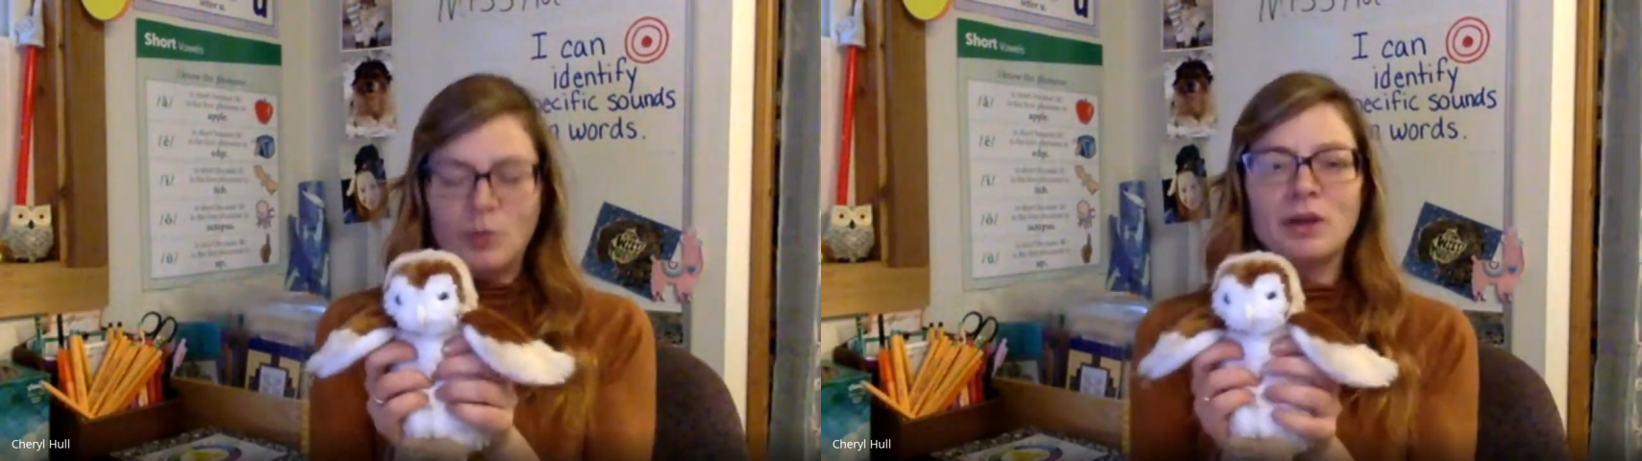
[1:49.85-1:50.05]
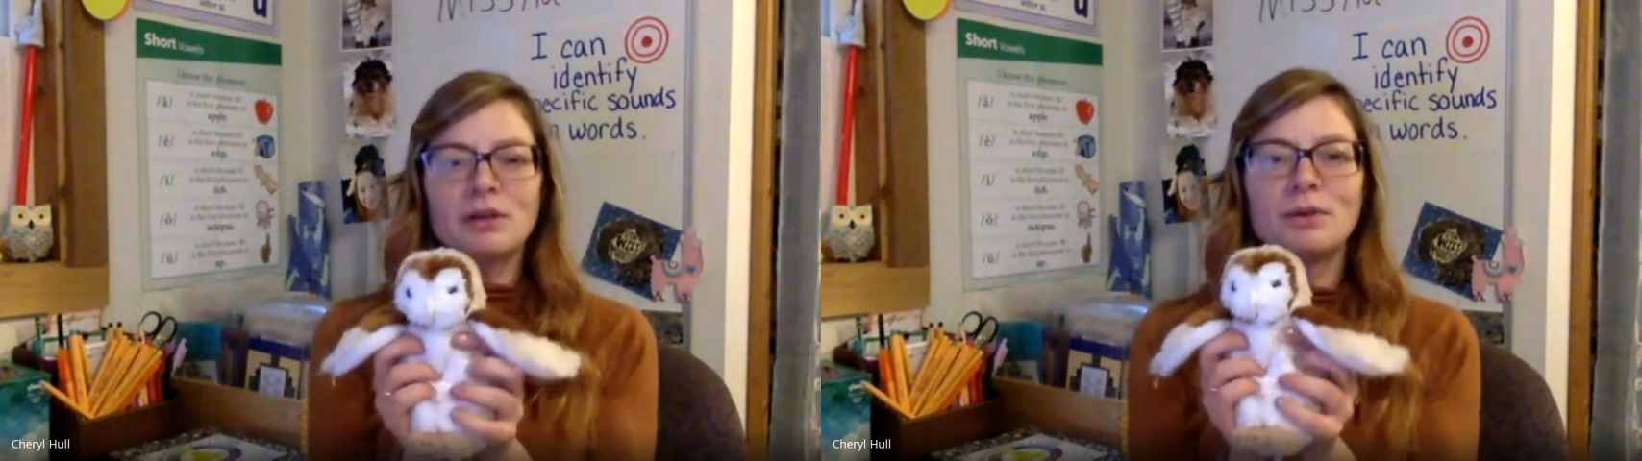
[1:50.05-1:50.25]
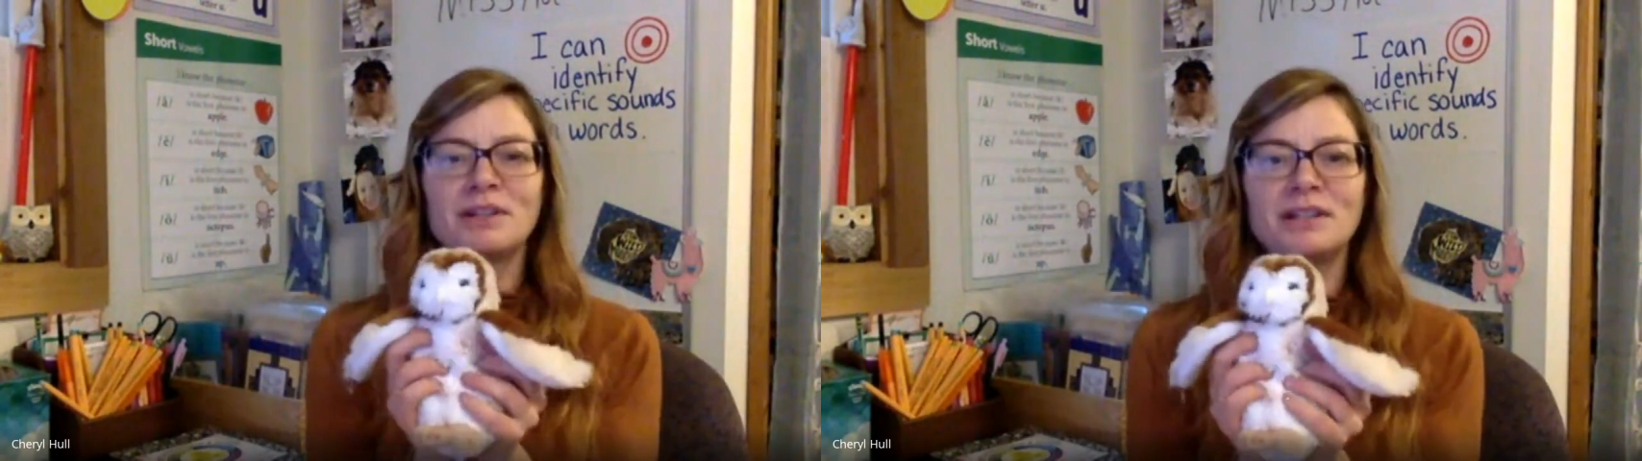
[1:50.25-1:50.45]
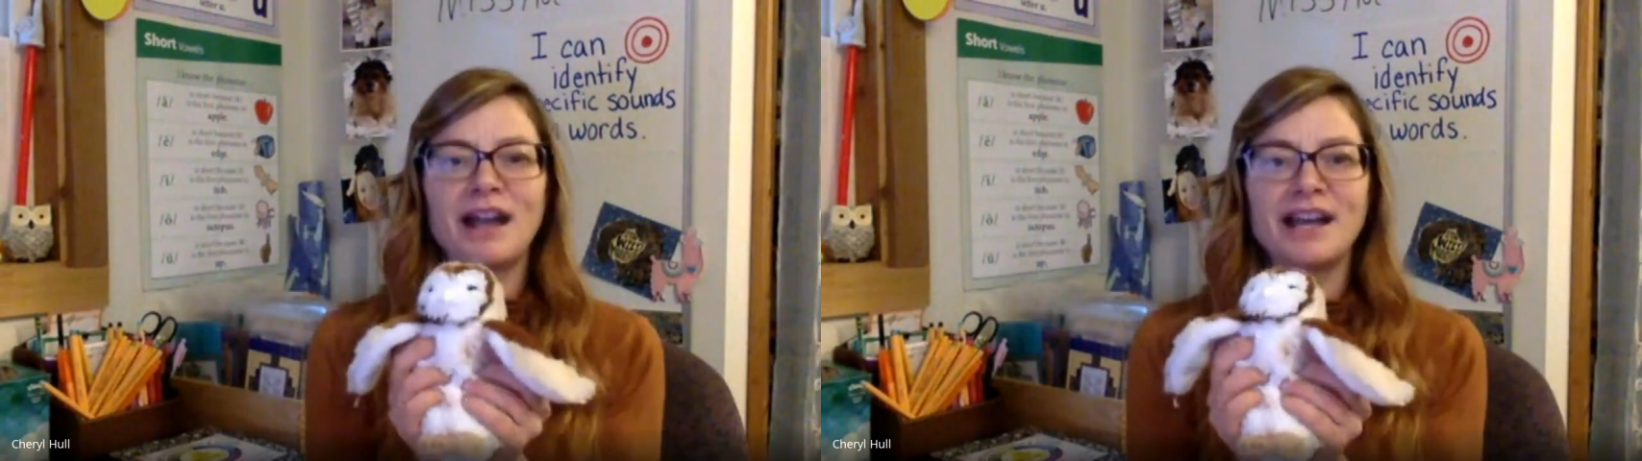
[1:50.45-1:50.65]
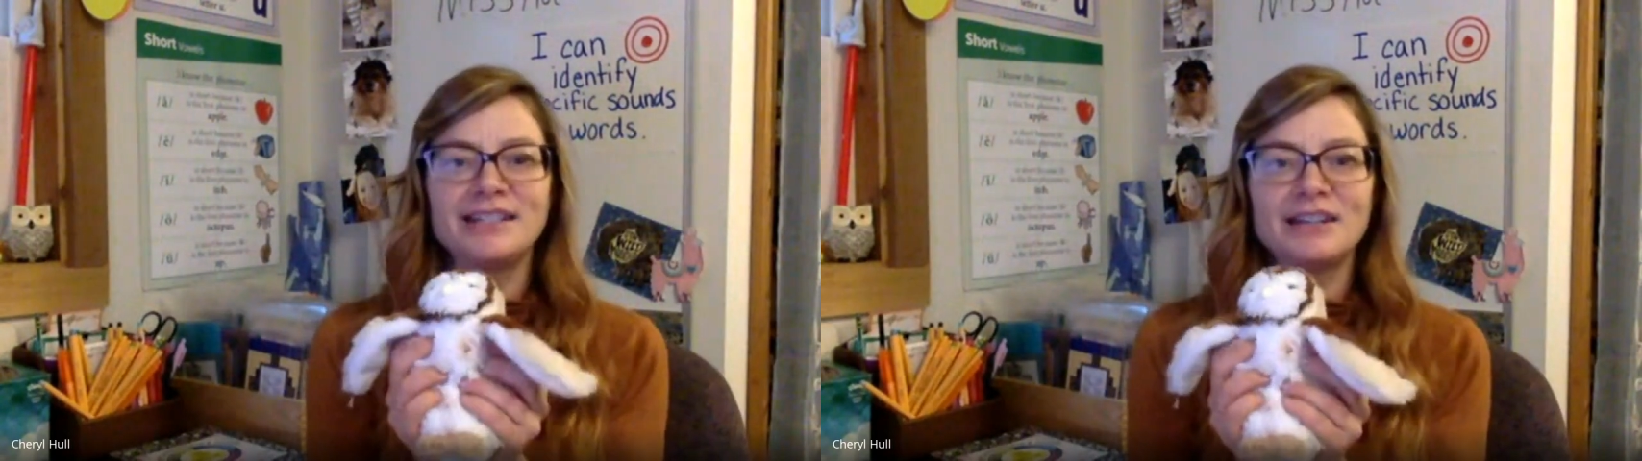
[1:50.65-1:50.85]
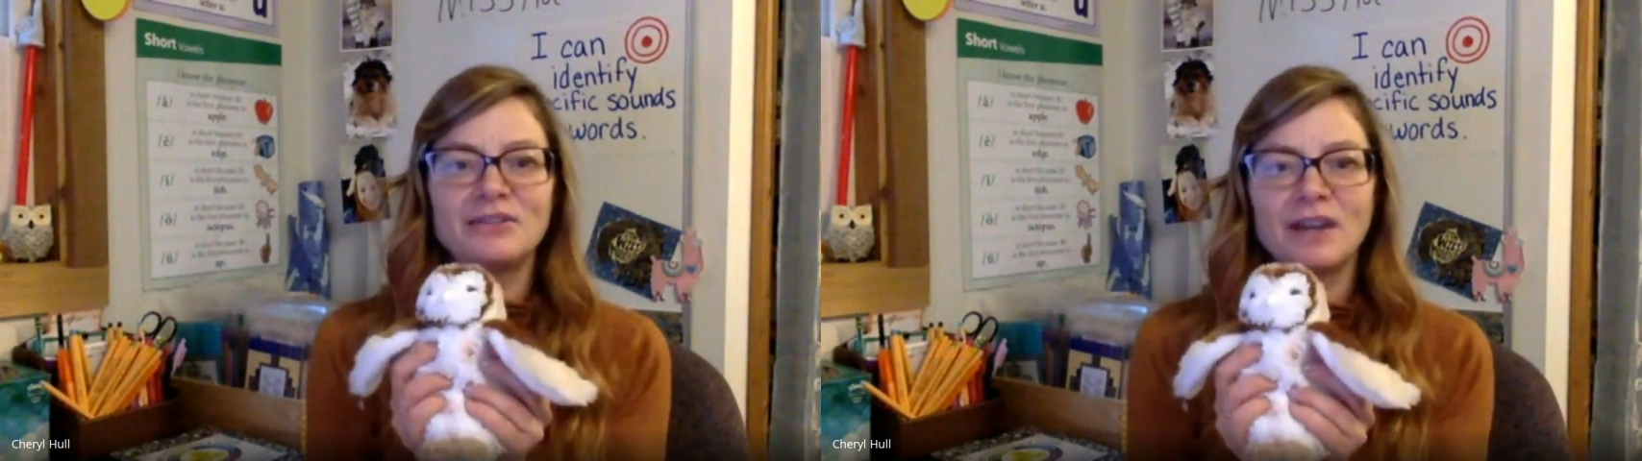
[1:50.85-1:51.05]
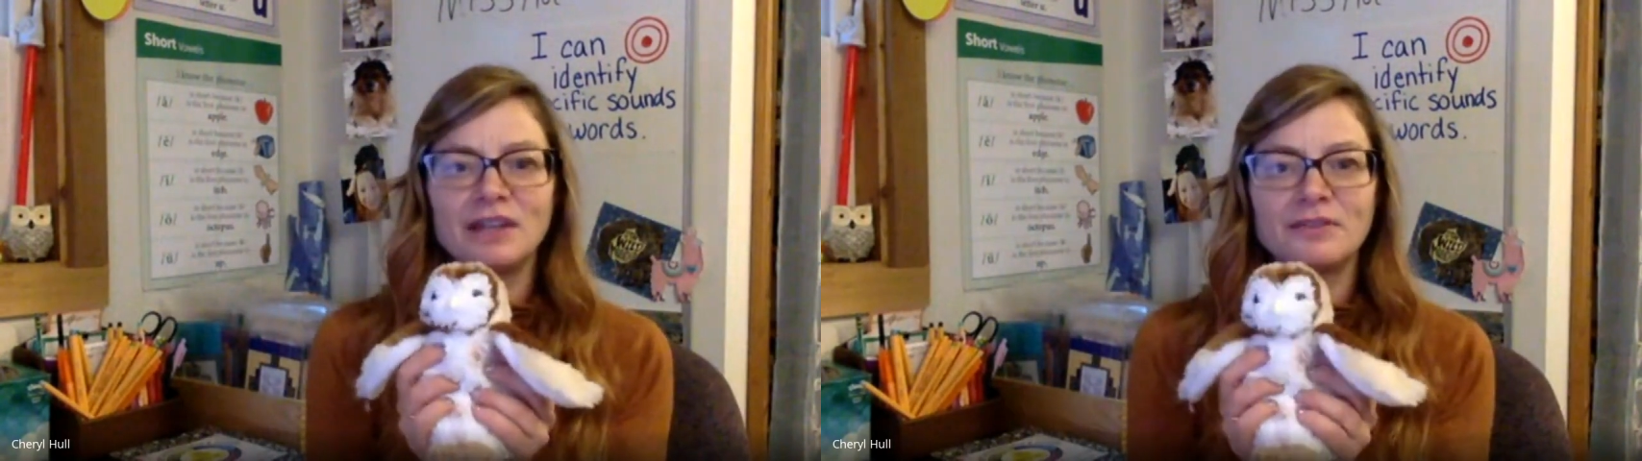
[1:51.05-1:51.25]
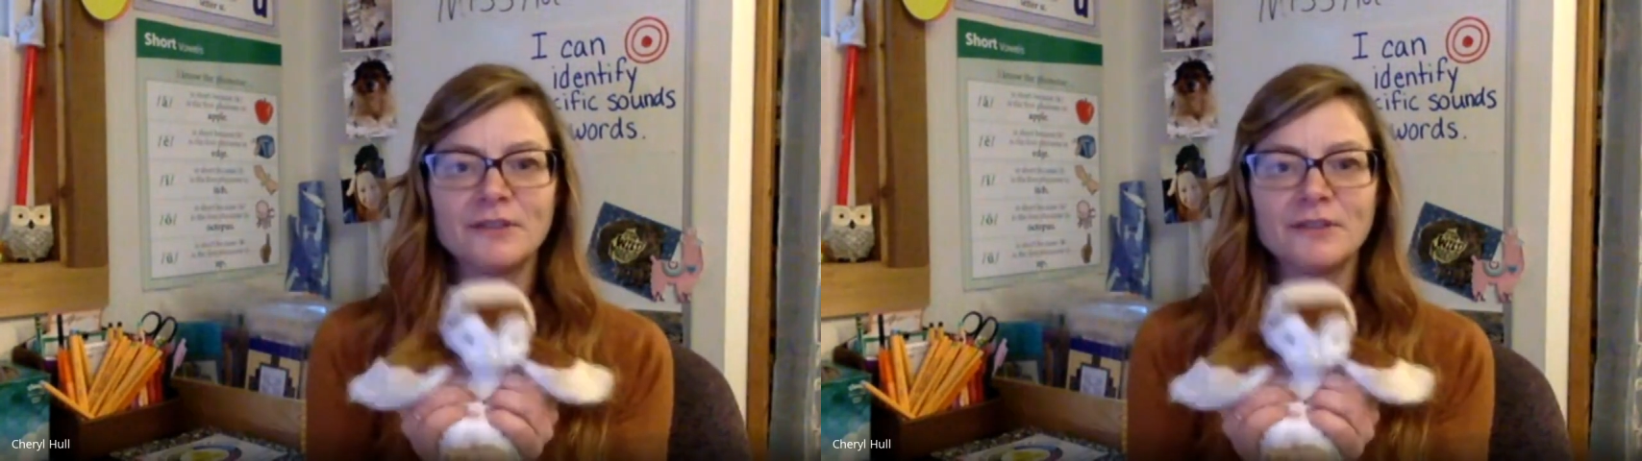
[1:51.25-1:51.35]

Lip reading: we're going to identify the